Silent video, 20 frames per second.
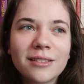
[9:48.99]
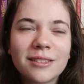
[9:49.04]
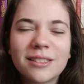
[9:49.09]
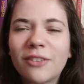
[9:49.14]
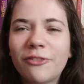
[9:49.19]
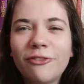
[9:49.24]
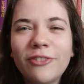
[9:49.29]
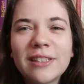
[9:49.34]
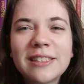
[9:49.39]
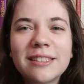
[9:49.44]

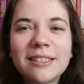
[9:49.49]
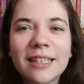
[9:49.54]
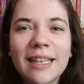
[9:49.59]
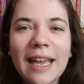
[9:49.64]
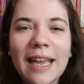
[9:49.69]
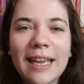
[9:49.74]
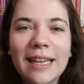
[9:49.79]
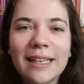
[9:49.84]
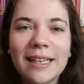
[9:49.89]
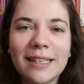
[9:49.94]

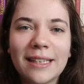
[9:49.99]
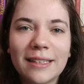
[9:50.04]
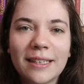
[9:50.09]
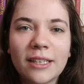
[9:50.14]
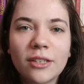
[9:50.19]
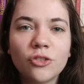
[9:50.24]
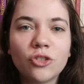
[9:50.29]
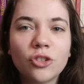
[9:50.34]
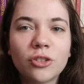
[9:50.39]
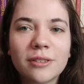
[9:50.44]
sophisticated
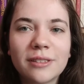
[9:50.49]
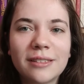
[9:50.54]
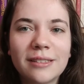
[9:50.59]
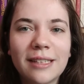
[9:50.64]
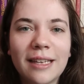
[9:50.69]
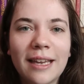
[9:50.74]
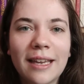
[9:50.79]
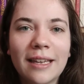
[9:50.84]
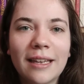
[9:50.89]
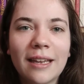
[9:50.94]
and
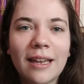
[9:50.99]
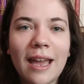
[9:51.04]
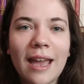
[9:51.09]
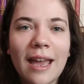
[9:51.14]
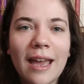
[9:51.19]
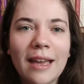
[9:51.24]
interesting,